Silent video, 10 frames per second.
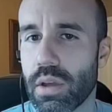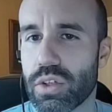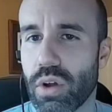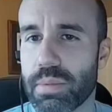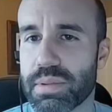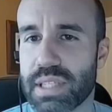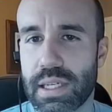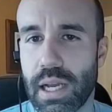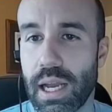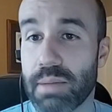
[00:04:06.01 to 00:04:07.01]
Joab
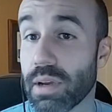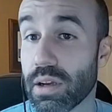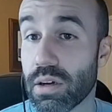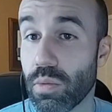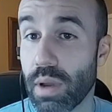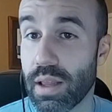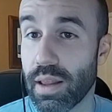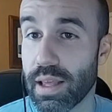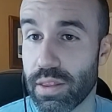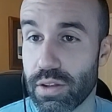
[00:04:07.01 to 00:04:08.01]
said, I am not going to wait
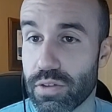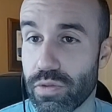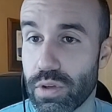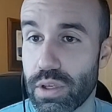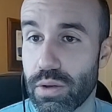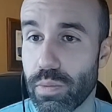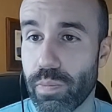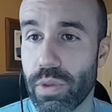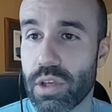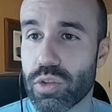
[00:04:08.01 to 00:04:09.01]
like this for you.
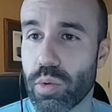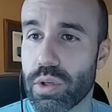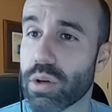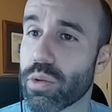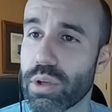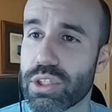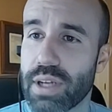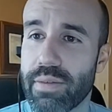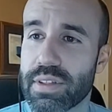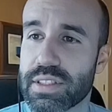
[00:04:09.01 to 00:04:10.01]
So he took 3
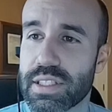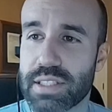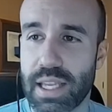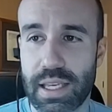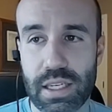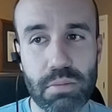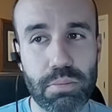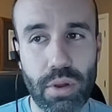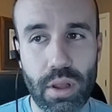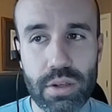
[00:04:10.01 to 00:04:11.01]
javelins in his hand and
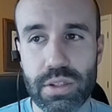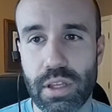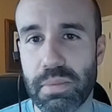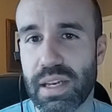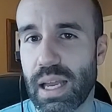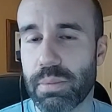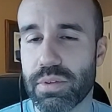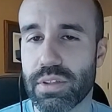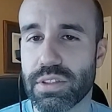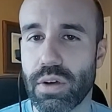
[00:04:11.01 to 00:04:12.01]
plunged them into
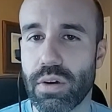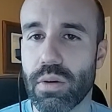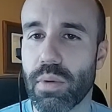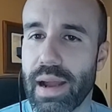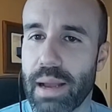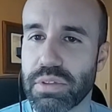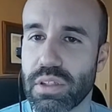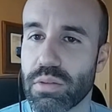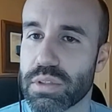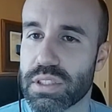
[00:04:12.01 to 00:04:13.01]
Absalom's heart, while
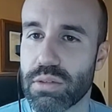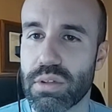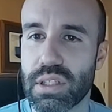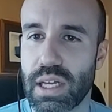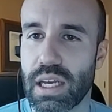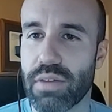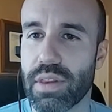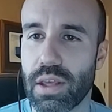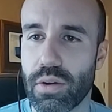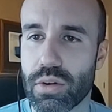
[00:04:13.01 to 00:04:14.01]
Absalom was still alive in
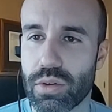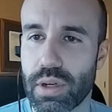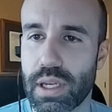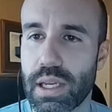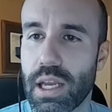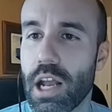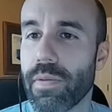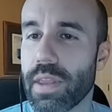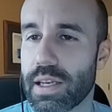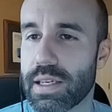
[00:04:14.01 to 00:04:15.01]
the oak tree.
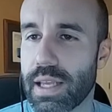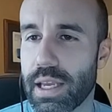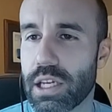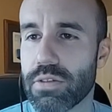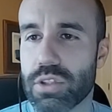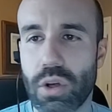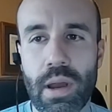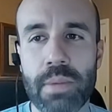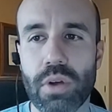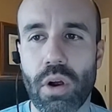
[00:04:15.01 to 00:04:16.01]
And 10 of
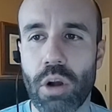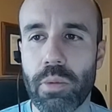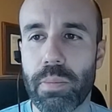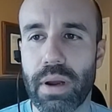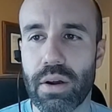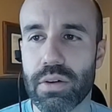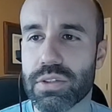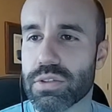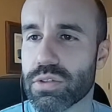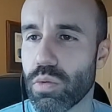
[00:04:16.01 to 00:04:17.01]
Joab's armor-bearers
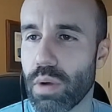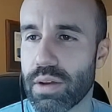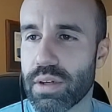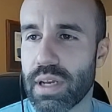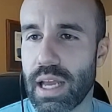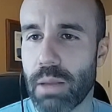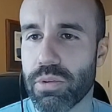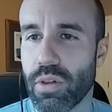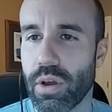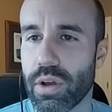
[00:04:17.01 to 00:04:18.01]
surrounded
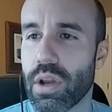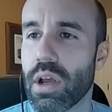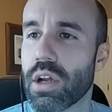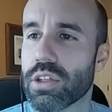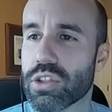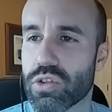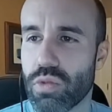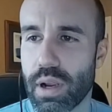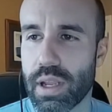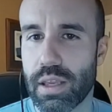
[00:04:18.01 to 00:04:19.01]
Absalom,
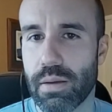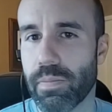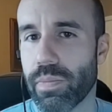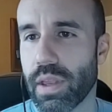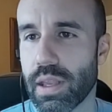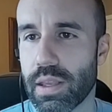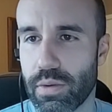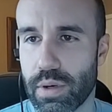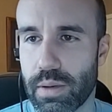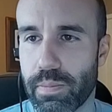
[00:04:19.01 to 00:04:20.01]
struck him, and
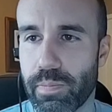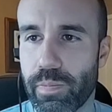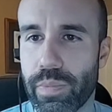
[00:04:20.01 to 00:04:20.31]
killed him.